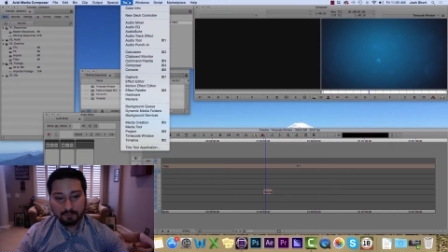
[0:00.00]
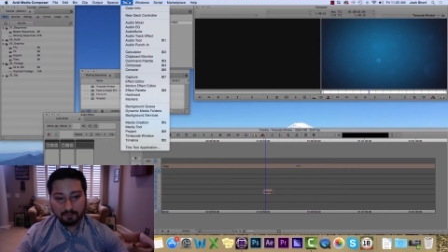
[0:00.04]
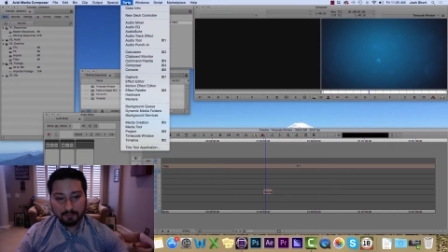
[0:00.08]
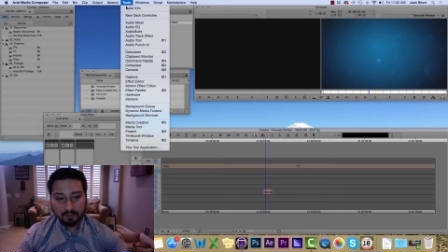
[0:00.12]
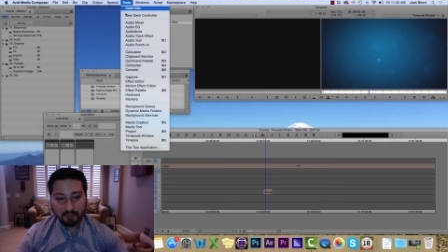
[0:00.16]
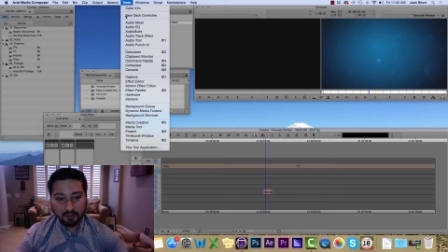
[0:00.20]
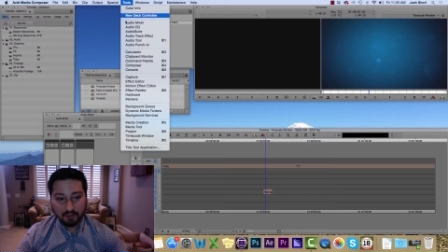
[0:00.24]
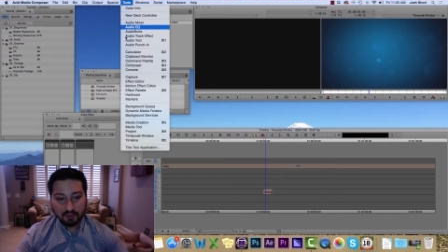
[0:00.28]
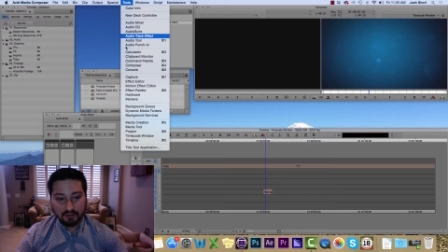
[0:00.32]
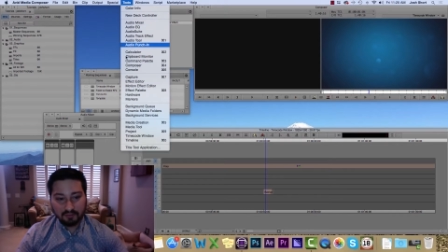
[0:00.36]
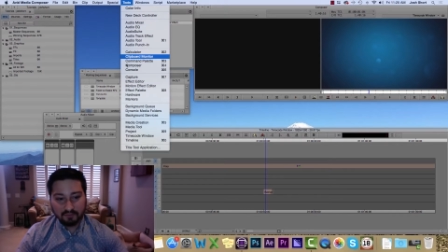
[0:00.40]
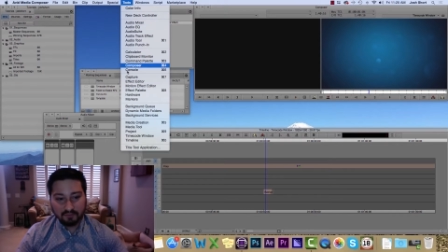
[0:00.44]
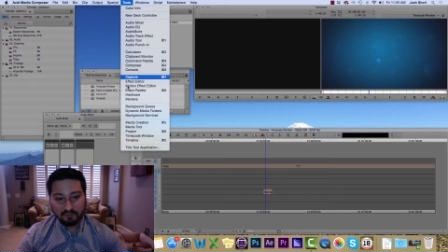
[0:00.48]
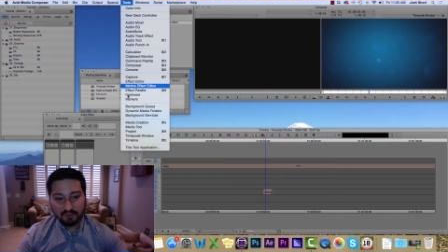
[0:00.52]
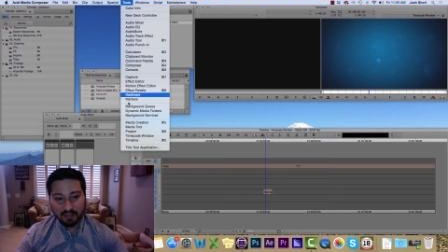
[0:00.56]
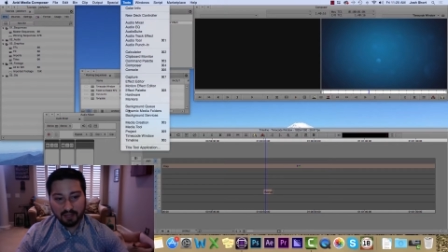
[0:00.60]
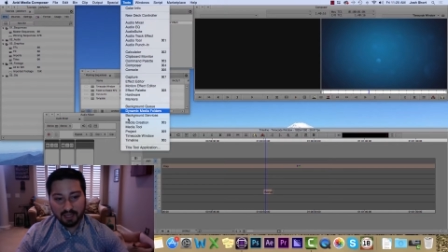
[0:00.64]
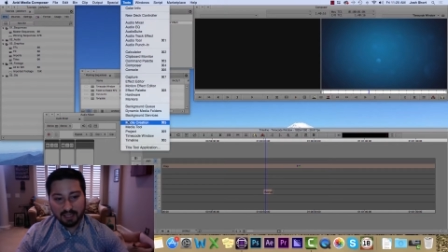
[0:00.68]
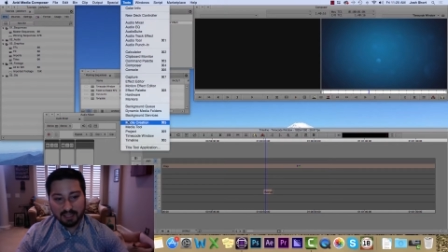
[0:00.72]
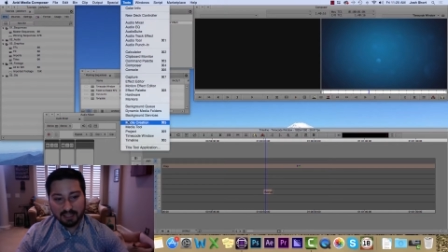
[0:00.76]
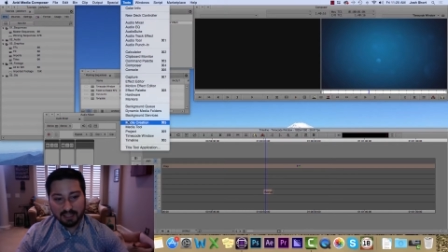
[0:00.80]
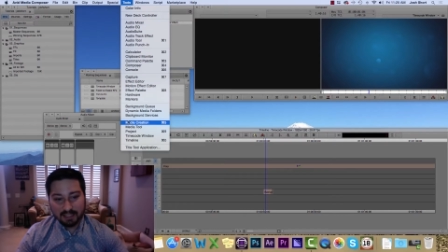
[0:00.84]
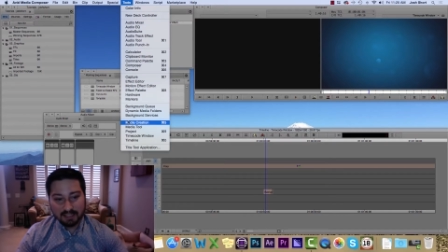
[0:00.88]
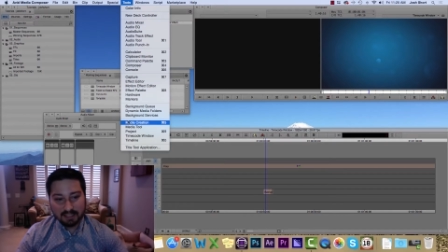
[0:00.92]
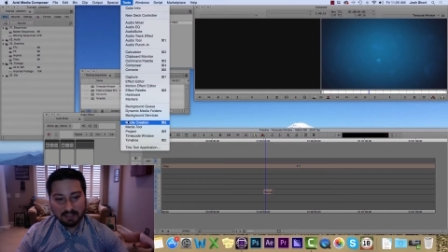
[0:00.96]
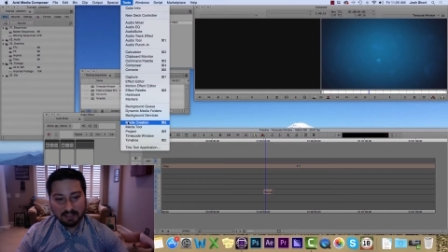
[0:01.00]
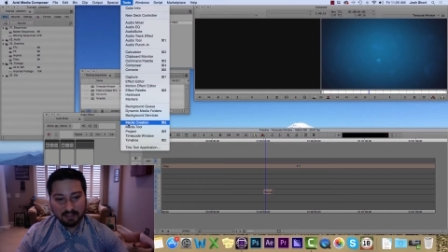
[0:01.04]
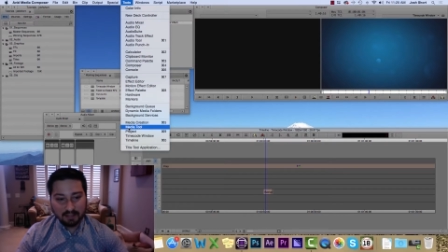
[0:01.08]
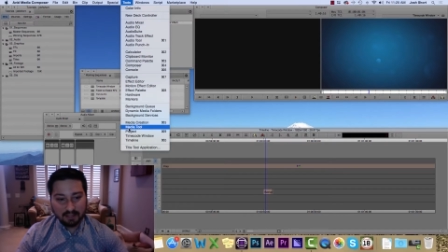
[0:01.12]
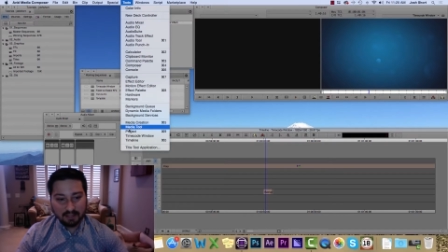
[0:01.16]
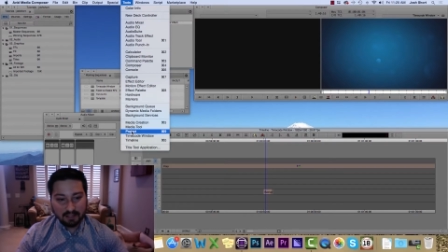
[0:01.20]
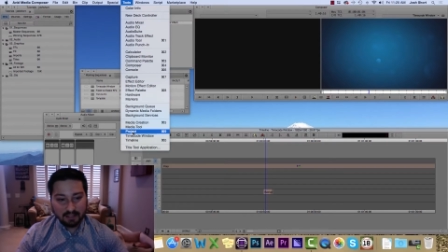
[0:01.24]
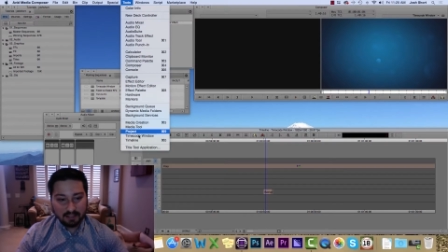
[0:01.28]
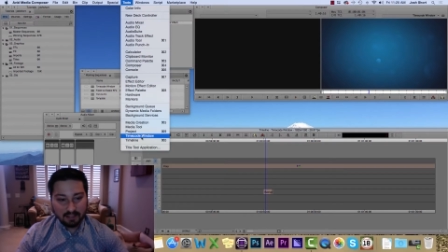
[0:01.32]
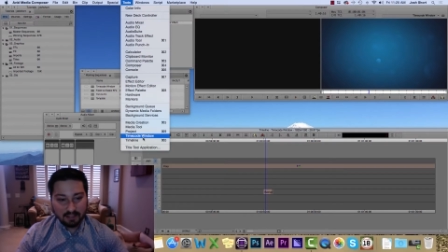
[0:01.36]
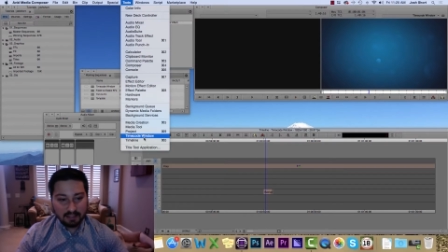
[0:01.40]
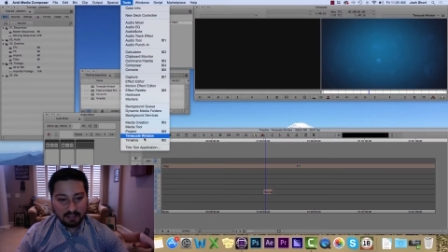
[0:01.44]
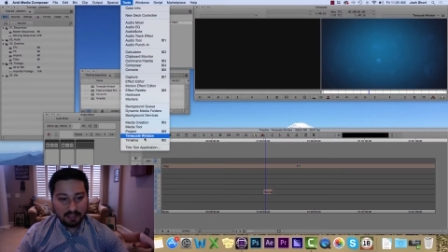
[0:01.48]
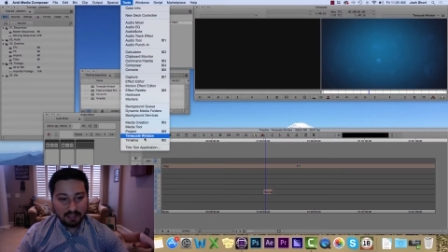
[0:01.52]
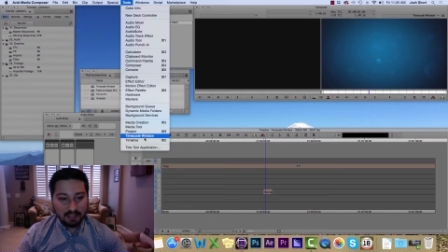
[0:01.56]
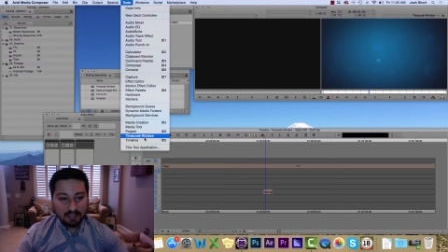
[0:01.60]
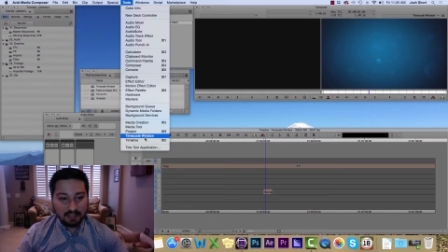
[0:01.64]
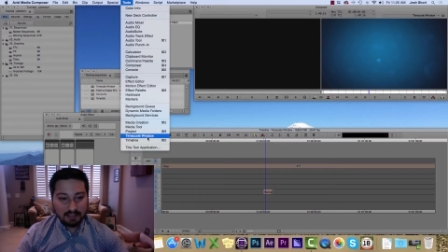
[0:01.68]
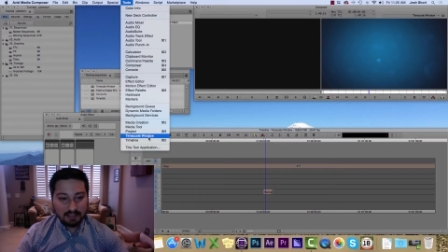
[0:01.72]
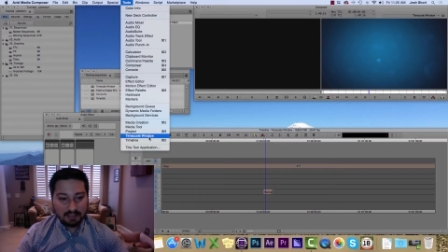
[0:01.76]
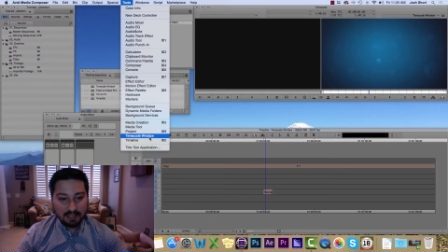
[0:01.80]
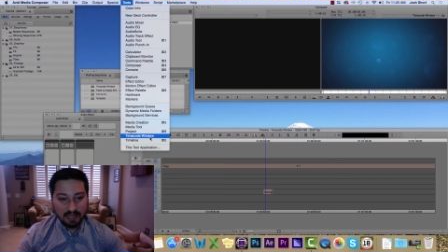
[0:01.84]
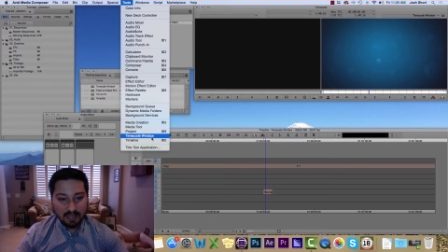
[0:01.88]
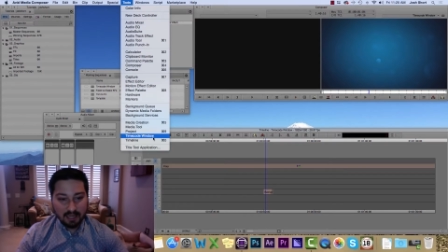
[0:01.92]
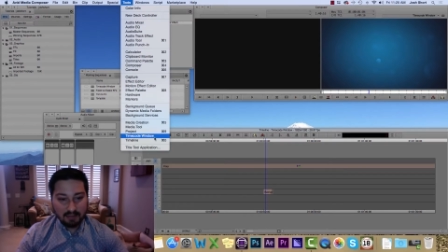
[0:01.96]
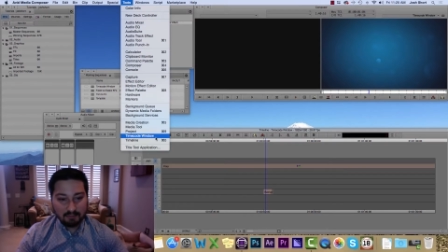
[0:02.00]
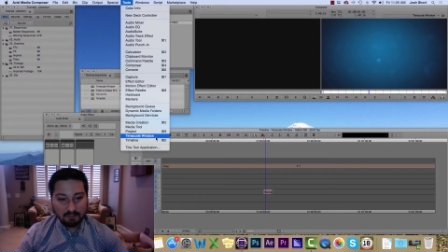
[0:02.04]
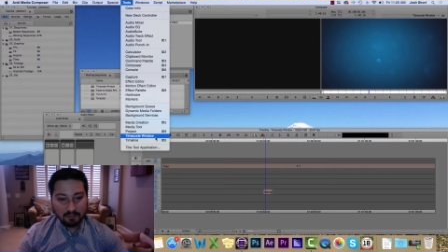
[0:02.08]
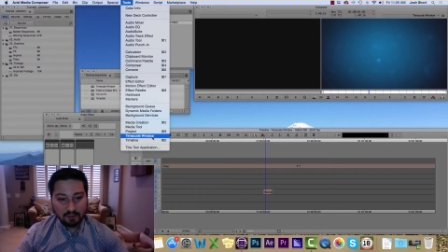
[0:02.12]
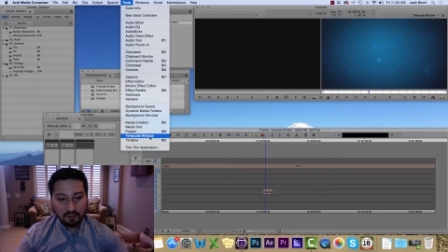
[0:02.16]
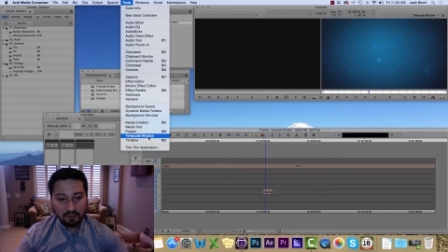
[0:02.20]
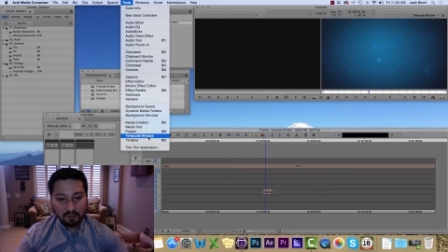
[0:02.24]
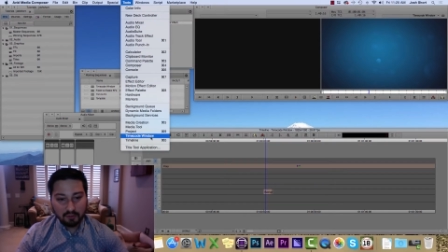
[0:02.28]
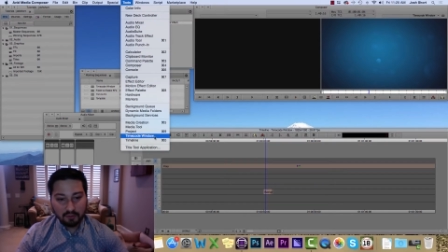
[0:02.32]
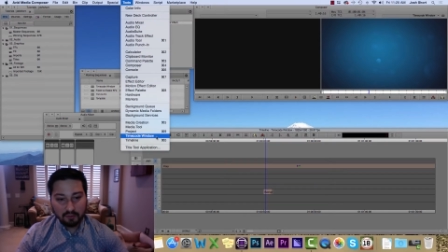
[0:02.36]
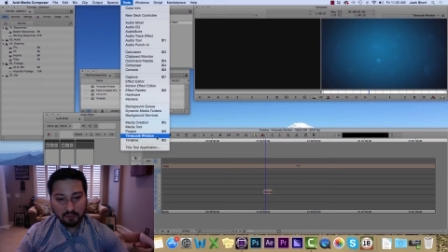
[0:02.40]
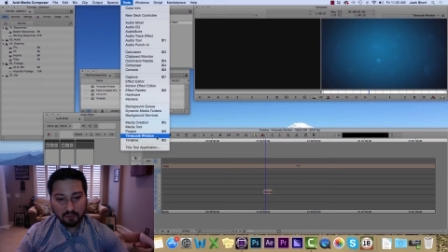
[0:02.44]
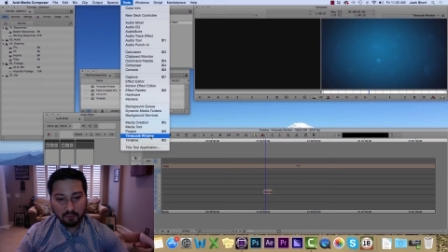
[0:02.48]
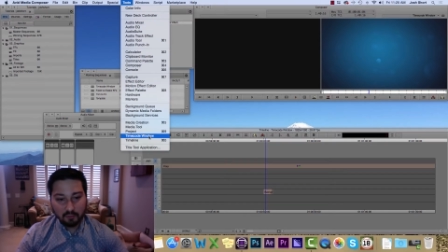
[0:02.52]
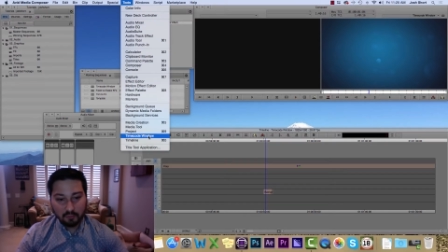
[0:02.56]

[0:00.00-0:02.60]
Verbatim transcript: you can find the timecode